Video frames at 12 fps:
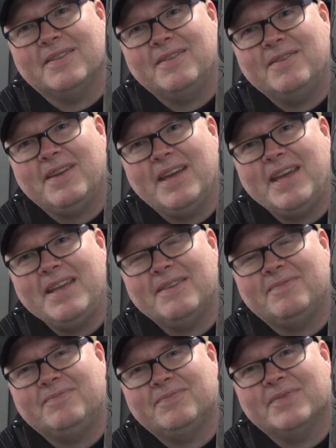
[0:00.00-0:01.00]
Okay,
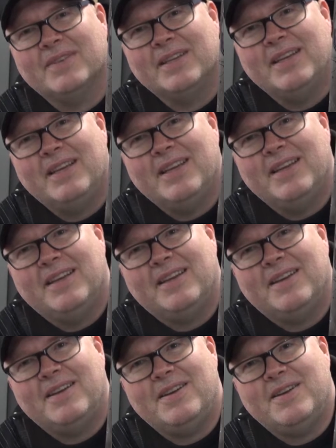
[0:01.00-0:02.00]

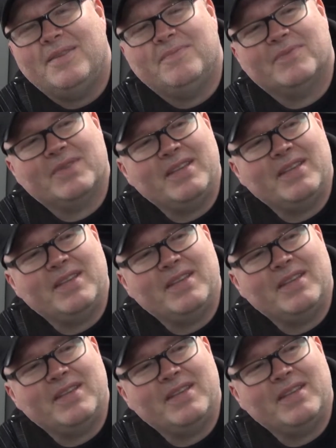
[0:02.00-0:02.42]
yeah,